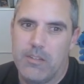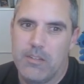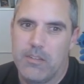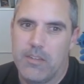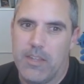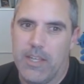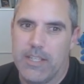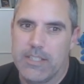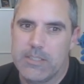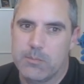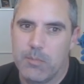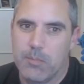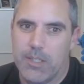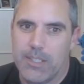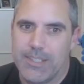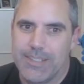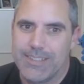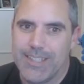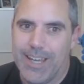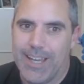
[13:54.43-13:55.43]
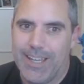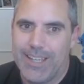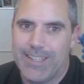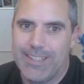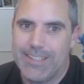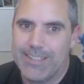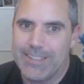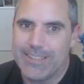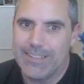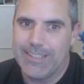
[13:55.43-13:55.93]
That's my
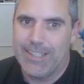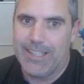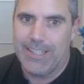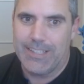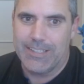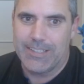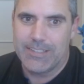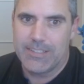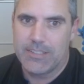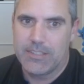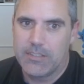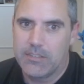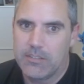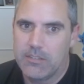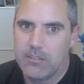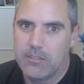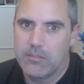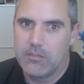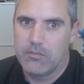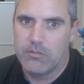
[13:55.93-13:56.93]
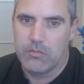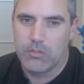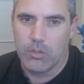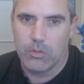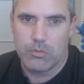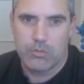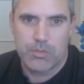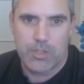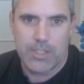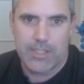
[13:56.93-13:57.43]
guiding light.
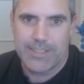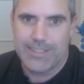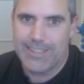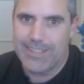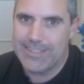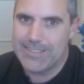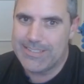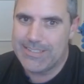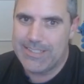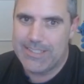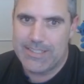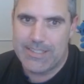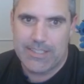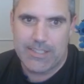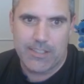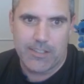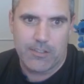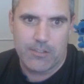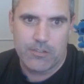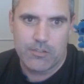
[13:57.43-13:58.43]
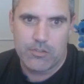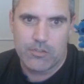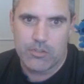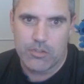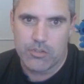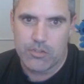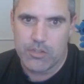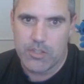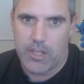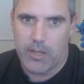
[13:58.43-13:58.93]
Don't try to guess anything else.
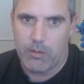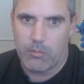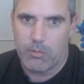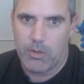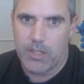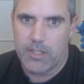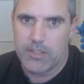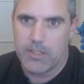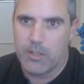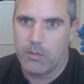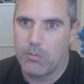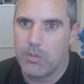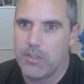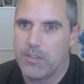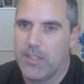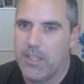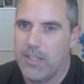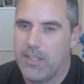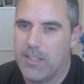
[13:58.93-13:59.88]
Just now write down what that